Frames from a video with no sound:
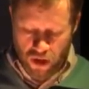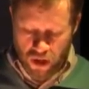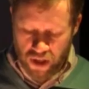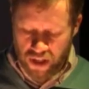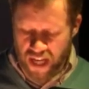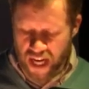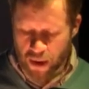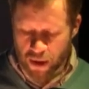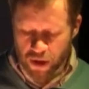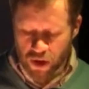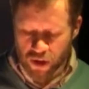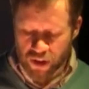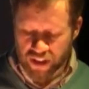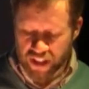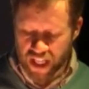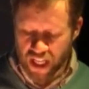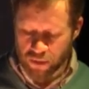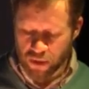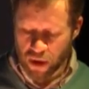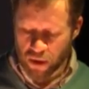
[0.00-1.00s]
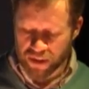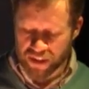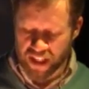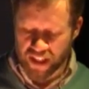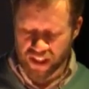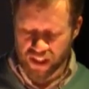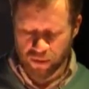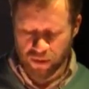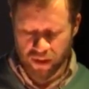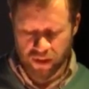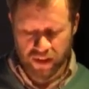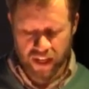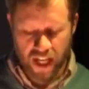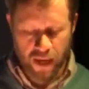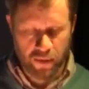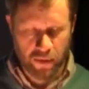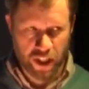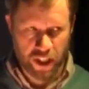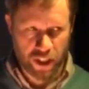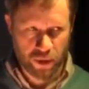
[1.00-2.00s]
Now I couldn't get away with saying something lame
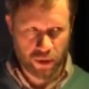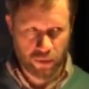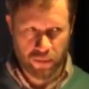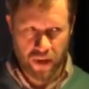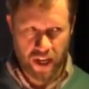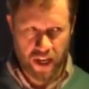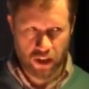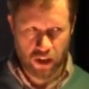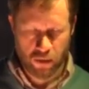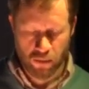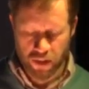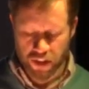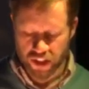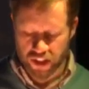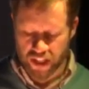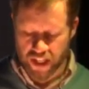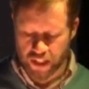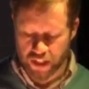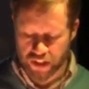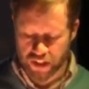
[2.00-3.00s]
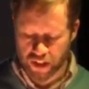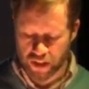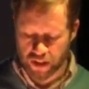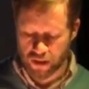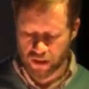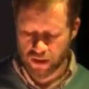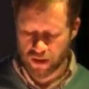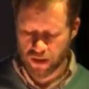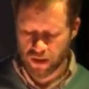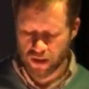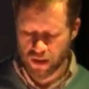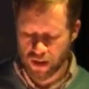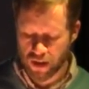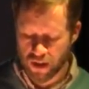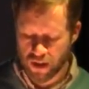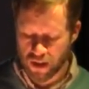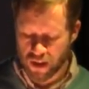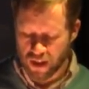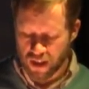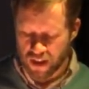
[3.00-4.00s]
because she was paying too much attention.
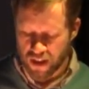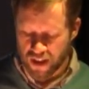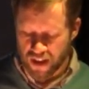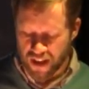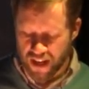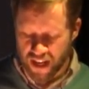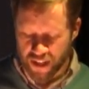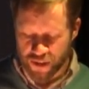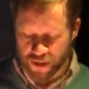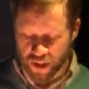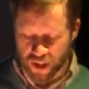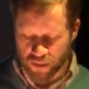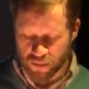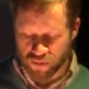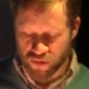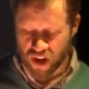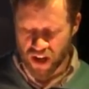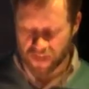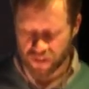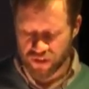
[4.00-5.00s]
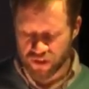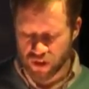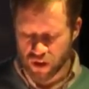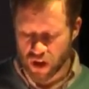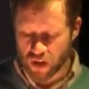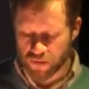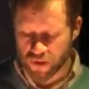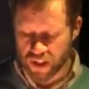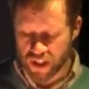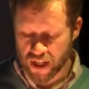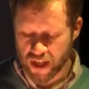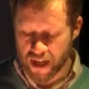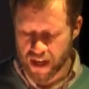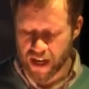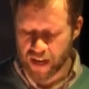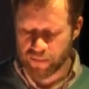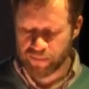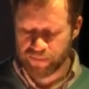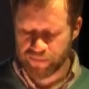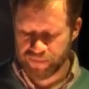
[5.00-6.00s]
I took a breath to stall for time.